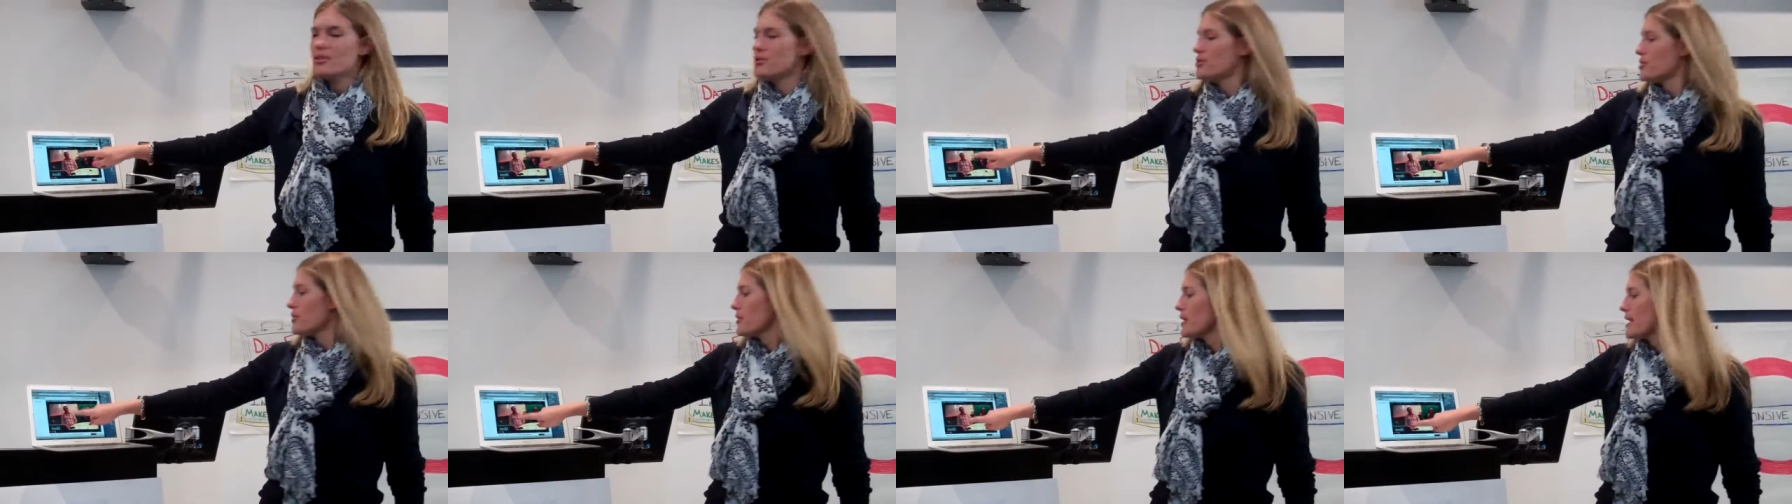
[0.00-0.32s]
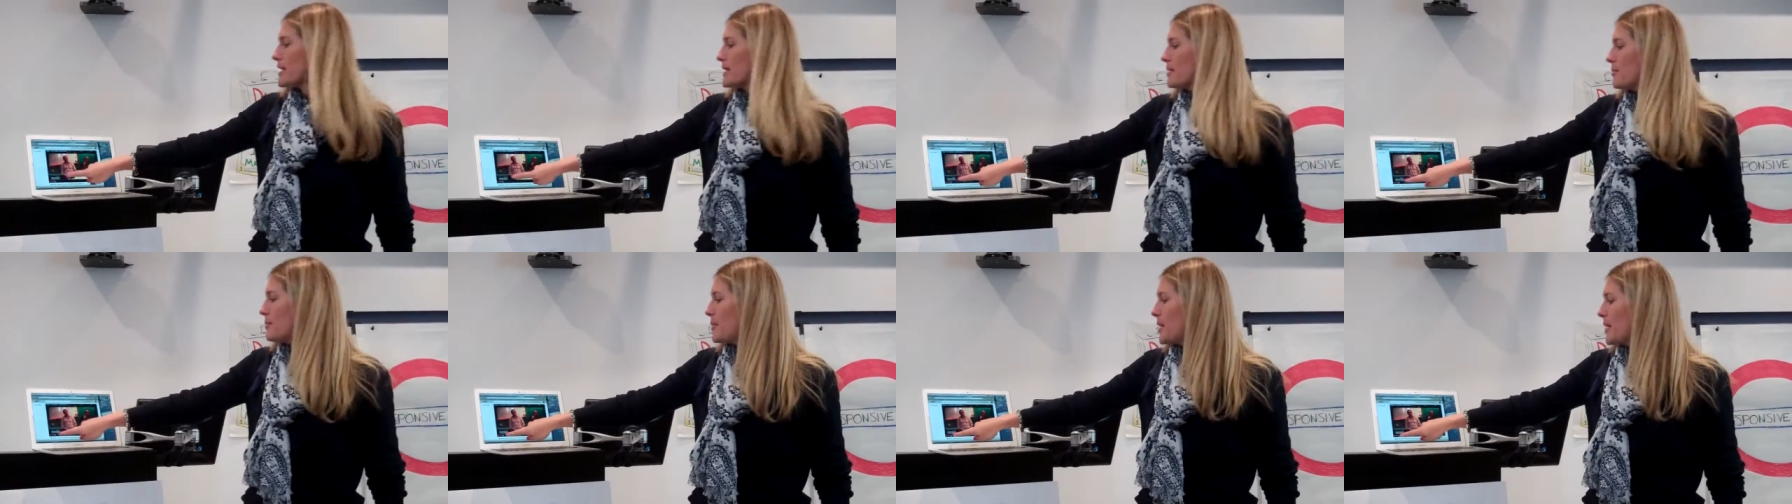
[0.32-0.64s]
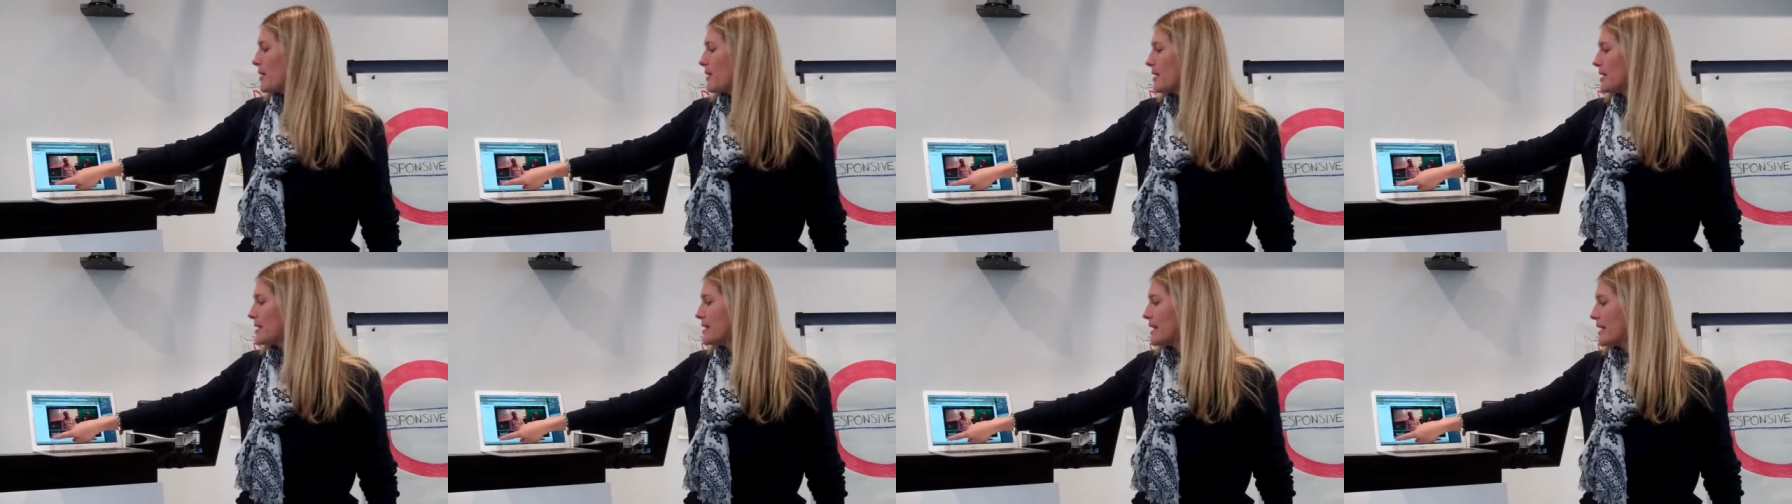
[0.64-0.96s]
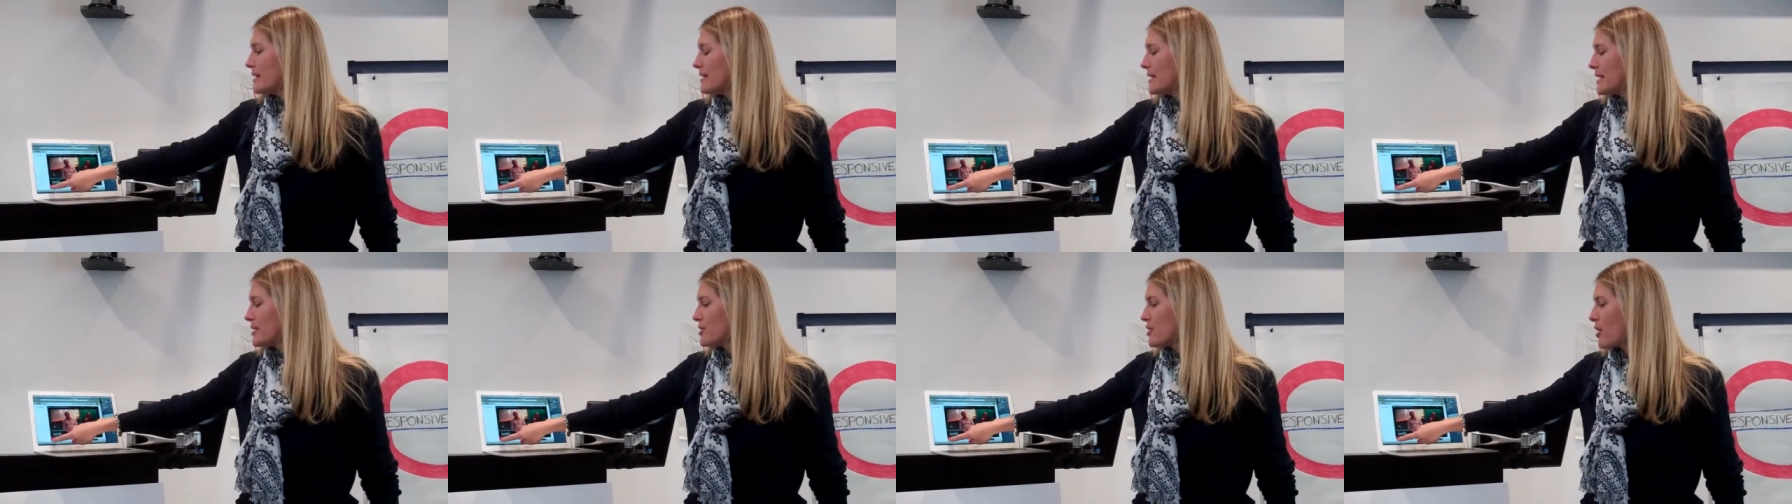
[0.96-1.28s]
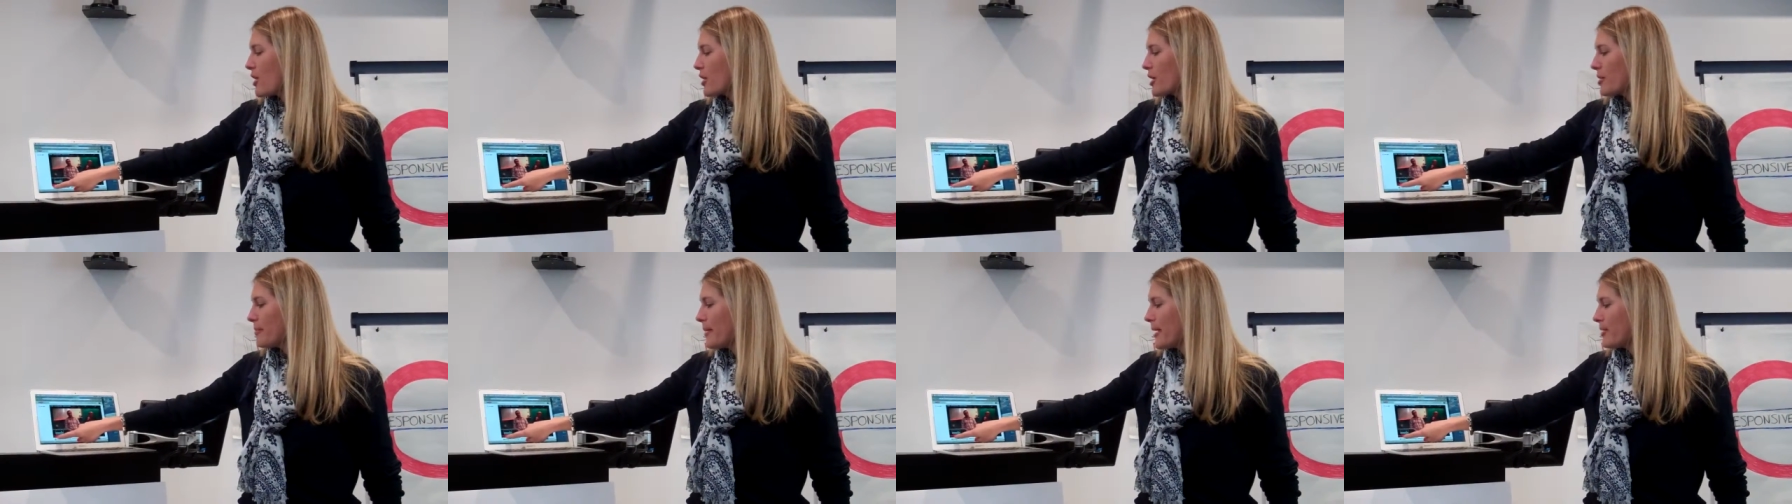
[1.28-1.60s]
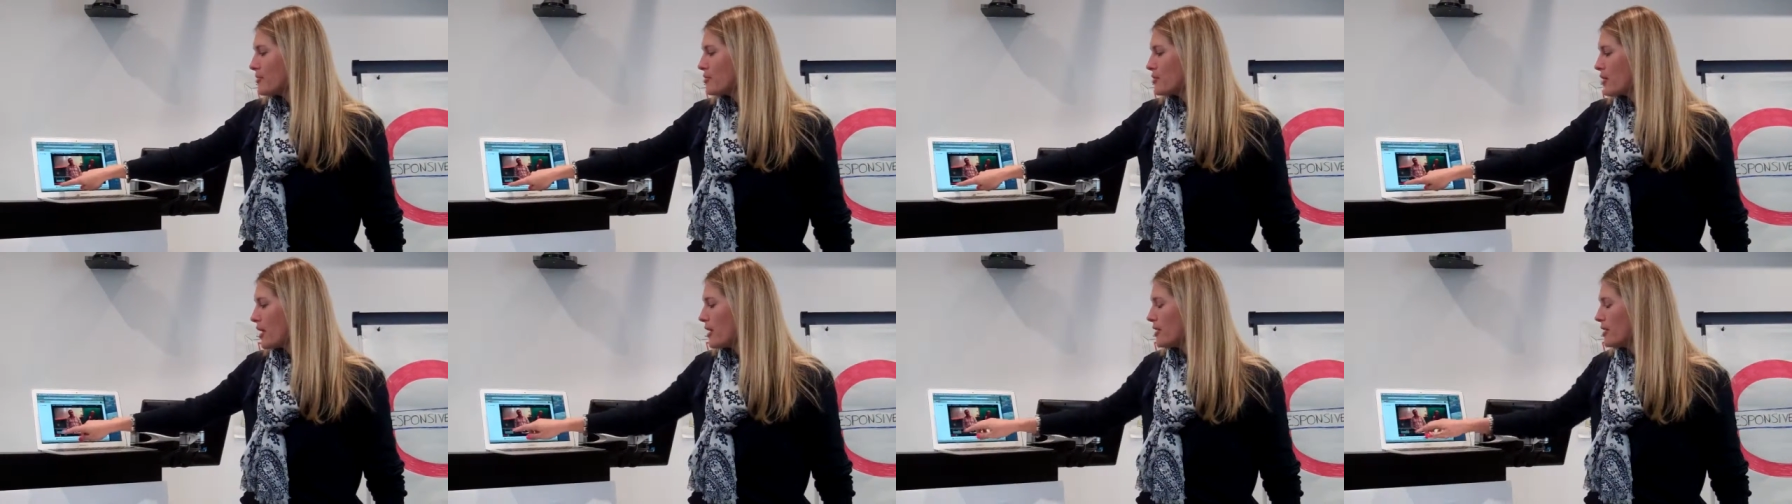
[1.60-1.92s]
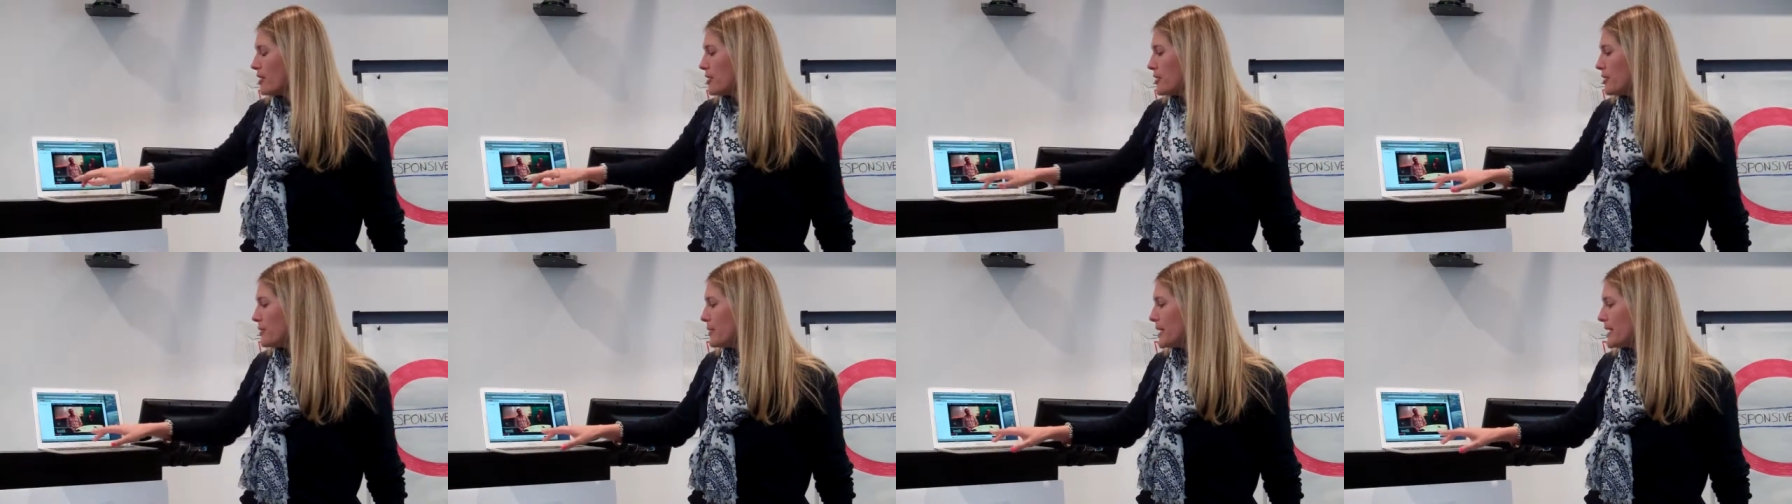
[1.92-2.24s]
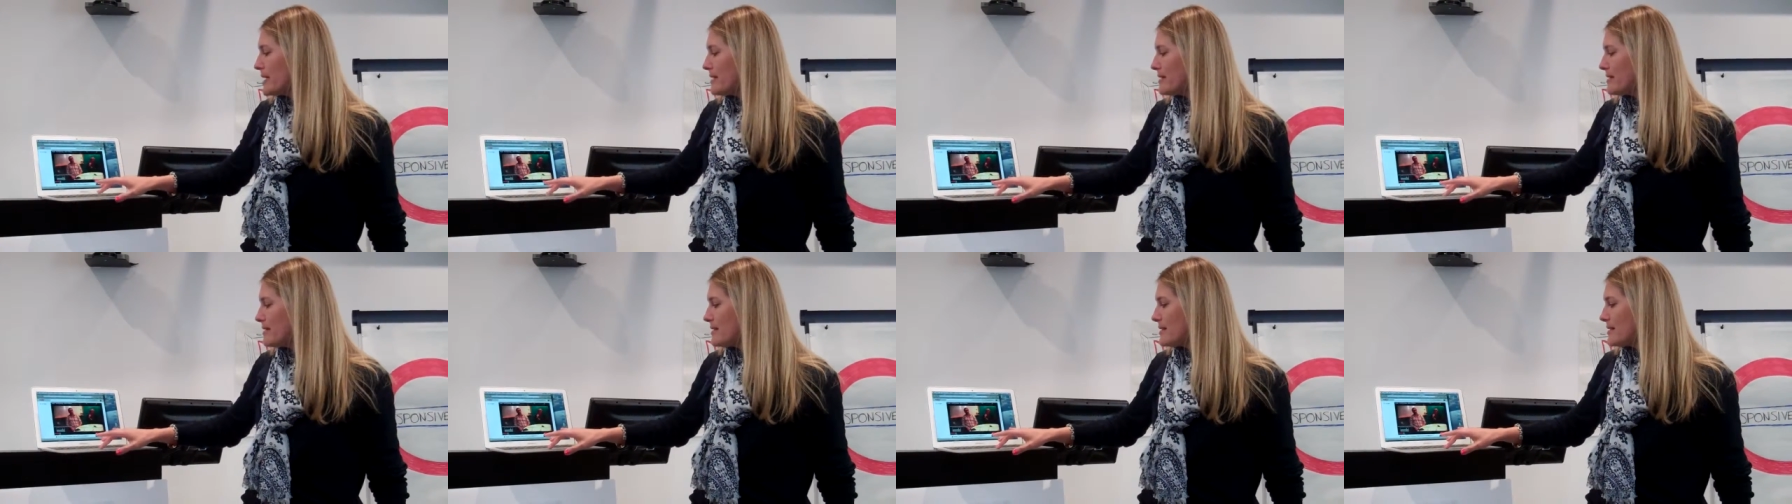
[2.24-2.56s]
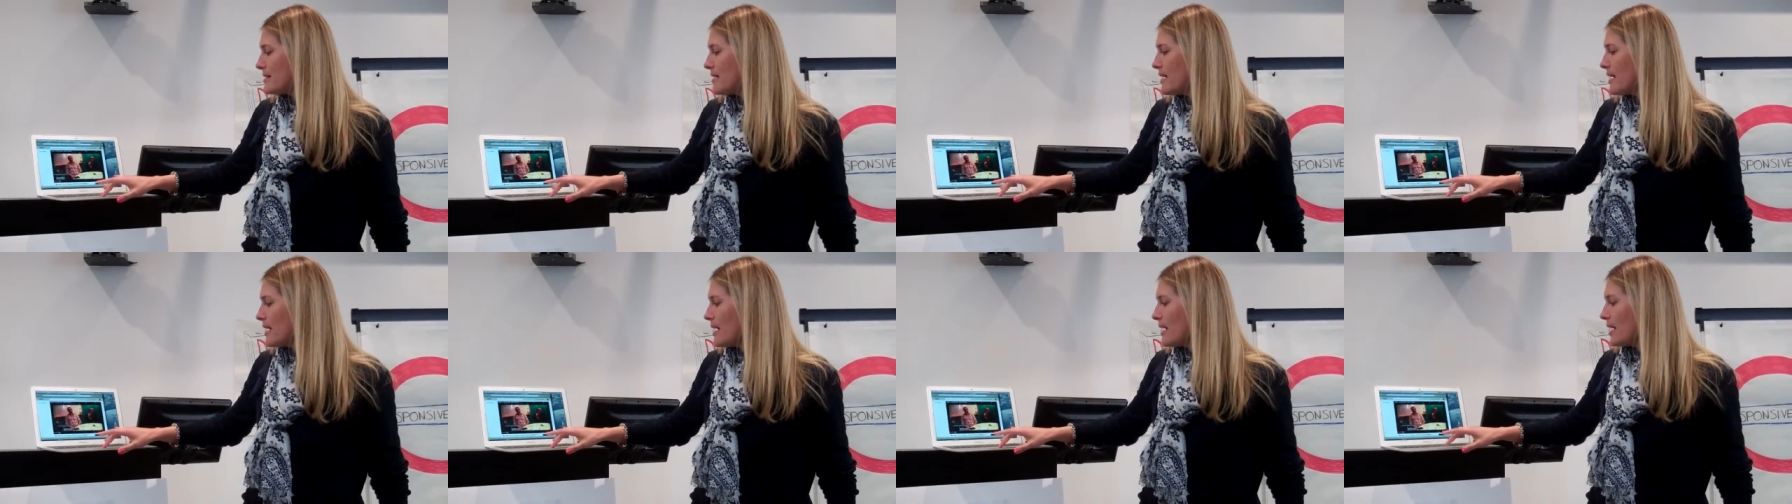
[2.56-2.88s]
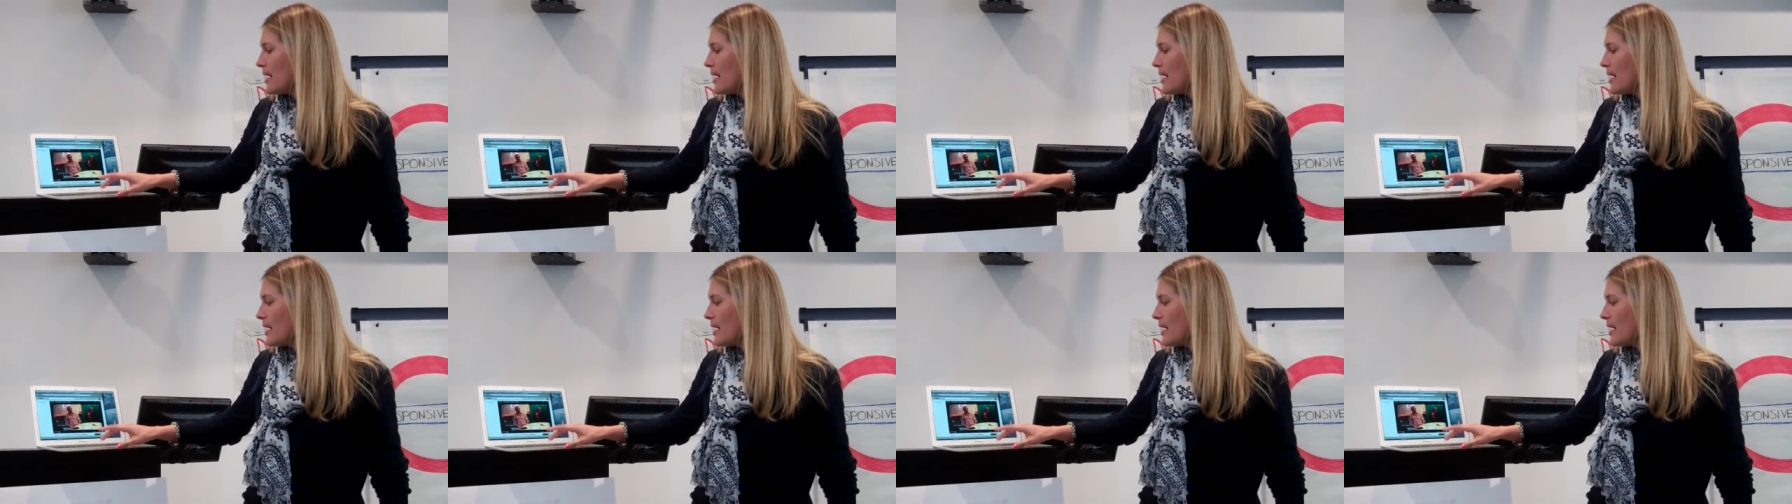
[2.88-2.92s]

during the period that they talk about John Lewis